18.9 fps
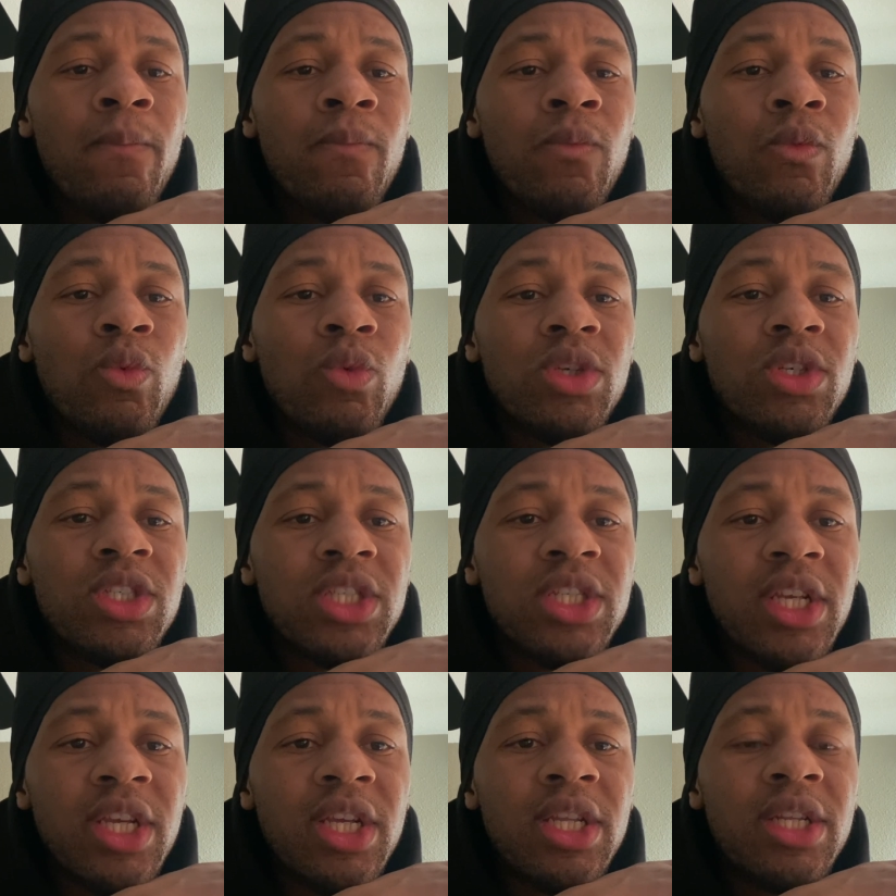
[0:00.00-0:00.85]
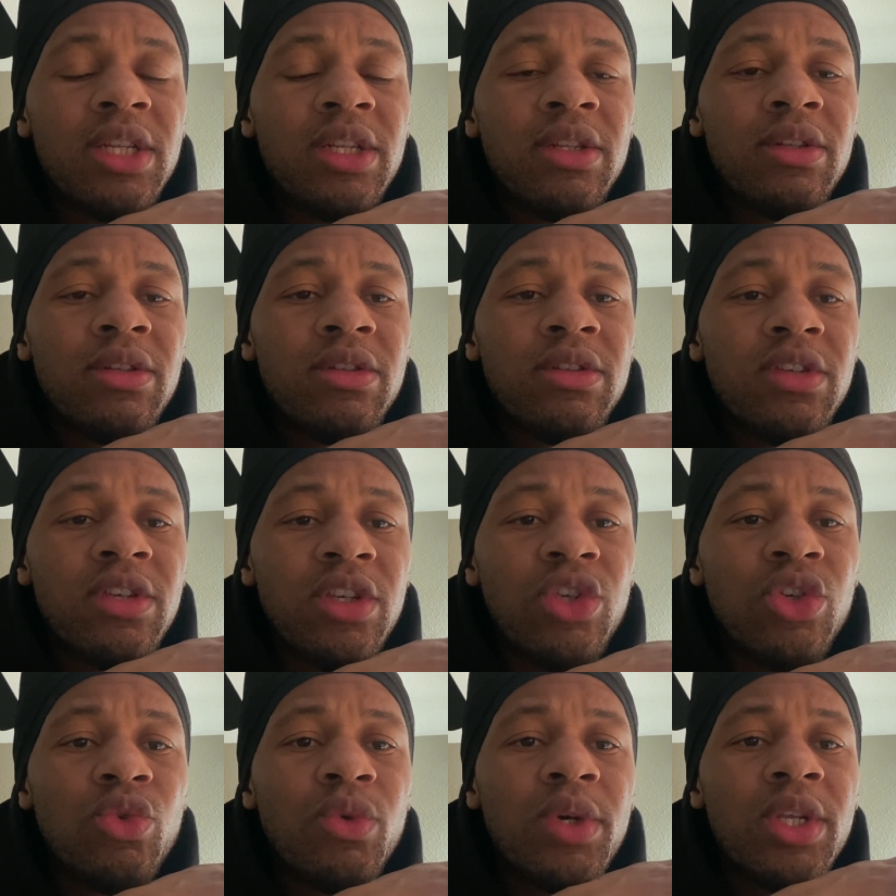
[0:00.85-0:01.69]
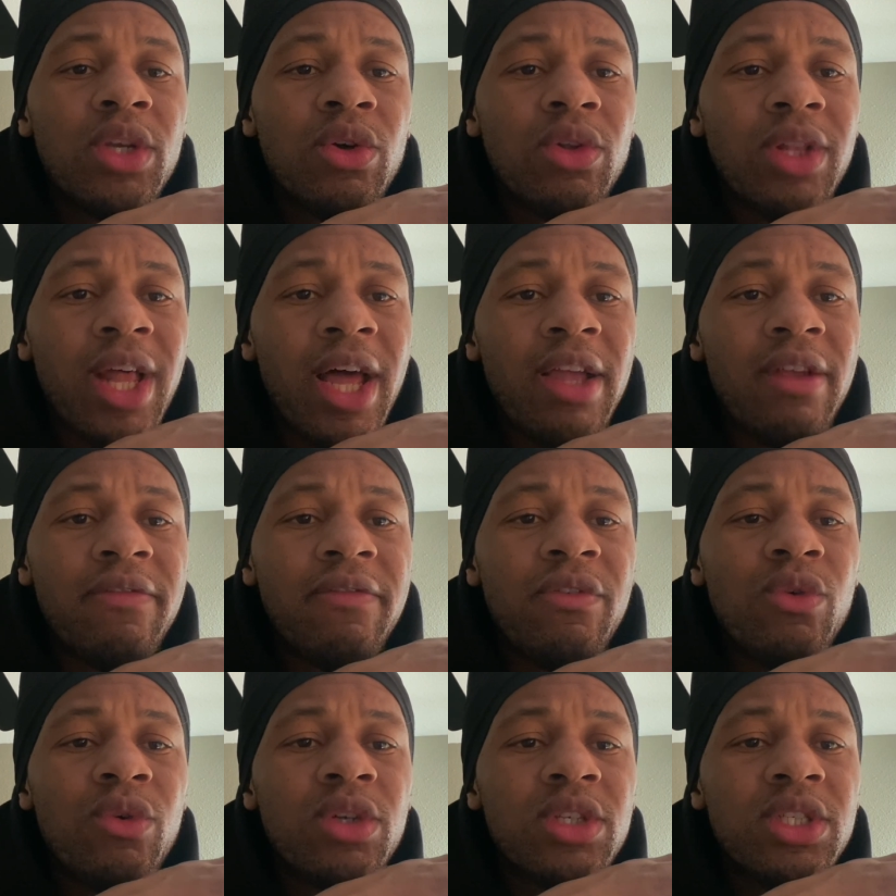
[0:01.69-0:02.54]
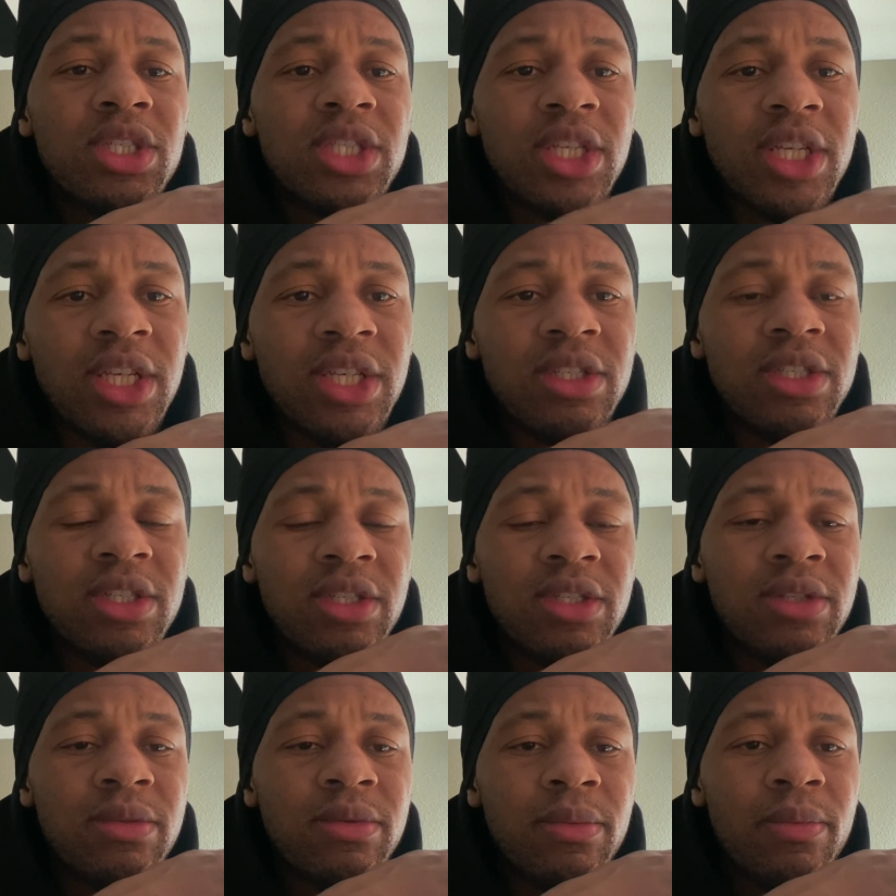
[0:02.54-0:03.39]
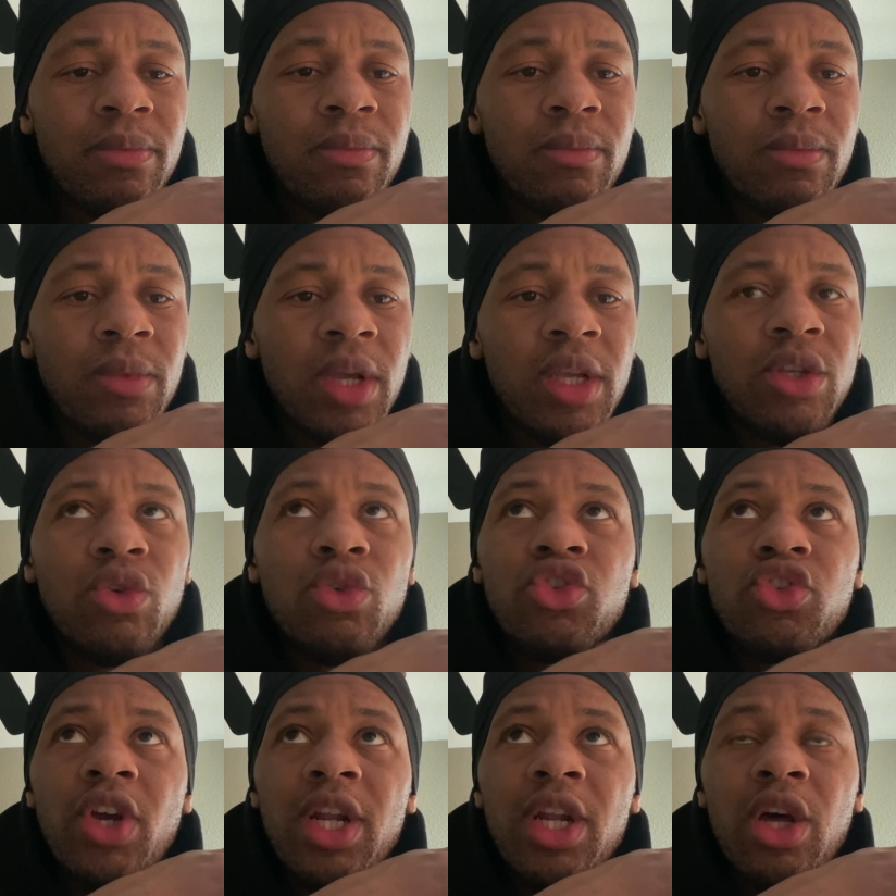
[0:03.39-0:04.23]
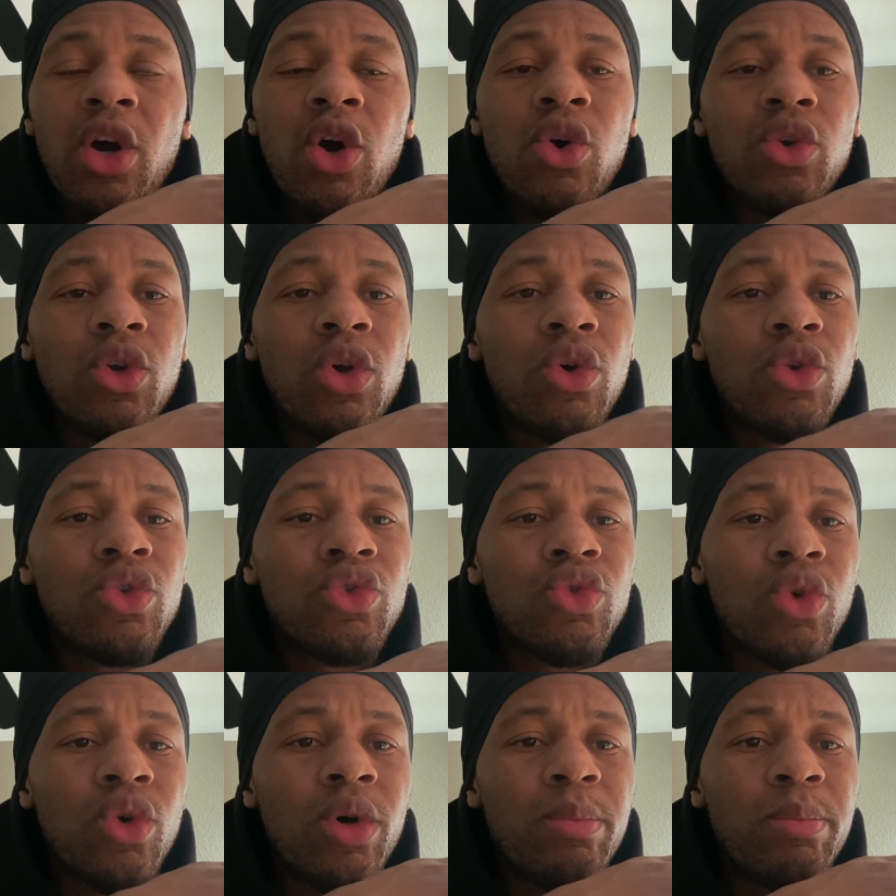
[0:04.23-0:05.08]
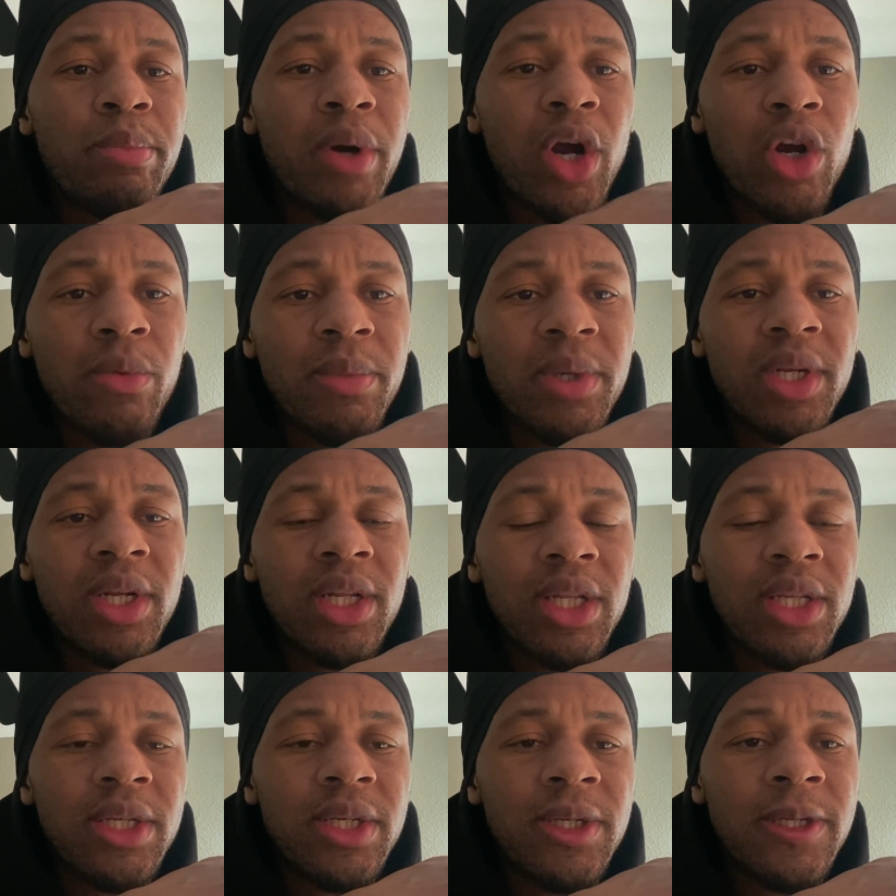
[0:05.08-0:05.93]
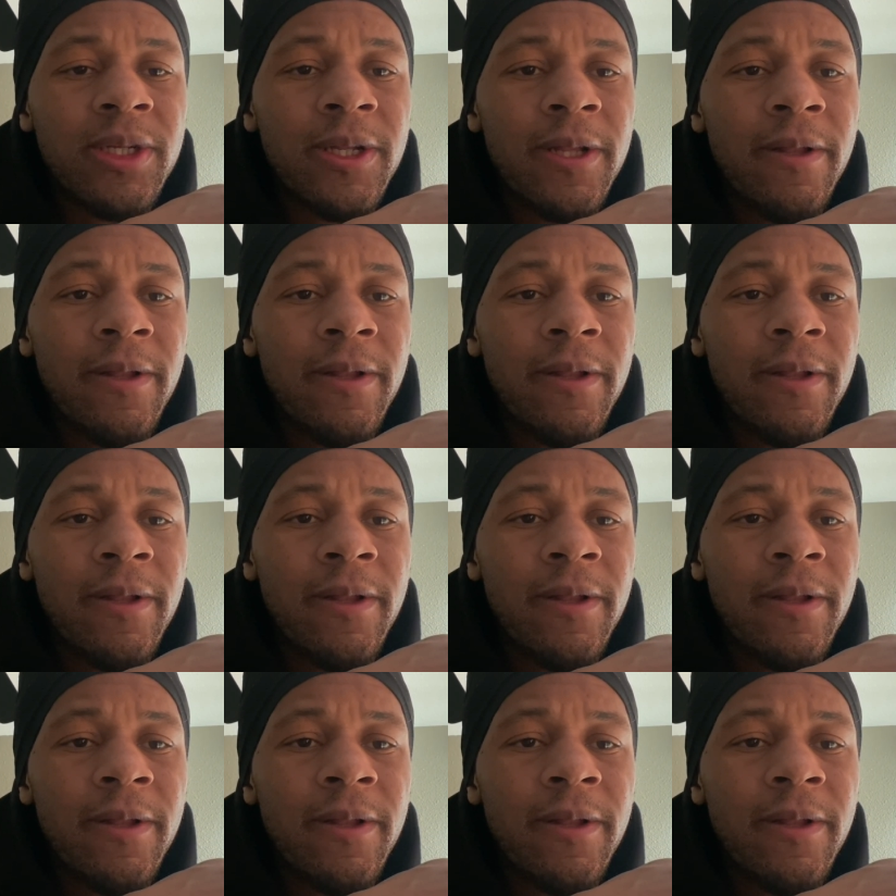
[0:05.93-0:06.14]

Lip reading: was sent to you in your life for a season, and you trying to hold on to him permanently.